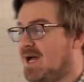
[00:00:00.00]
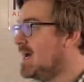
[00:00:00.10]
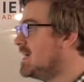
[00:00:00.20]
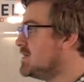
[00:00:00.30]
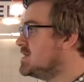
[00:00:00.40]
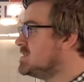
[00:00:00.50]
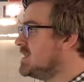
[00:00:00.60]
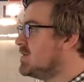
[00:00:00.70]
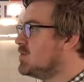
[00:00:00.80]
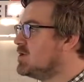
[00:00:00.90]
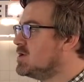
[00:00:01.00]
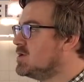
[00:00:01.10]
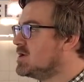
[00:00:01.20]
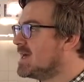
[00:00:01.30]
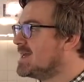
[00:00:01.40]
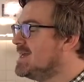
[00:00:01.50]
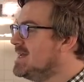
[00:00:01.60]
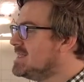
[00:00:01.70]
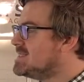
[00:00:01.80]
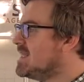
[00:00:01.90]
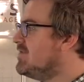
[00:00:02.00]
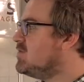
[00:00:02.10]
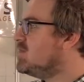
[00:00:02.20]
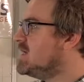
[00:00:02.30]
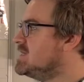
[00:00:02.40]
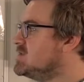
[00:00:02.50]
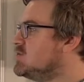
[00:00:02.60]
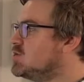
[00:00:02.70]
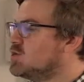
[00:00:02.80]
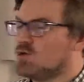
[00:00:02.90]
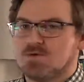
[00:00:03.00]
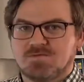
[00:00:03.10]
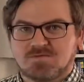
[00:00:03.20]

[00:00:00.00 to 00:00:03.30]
and today we're going to look at 7 ways you could